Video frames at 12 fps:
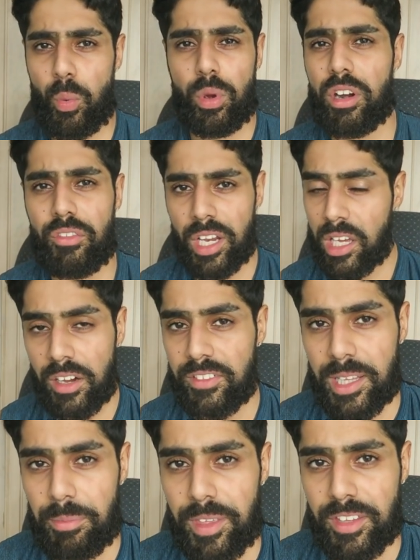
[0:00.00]
We don't really
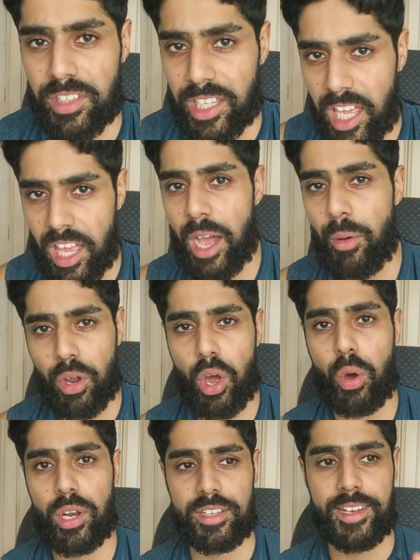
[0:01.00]
cover them things, okay? Our
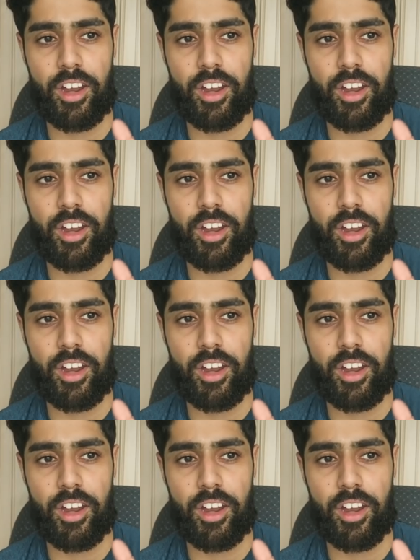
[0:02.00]
goal is to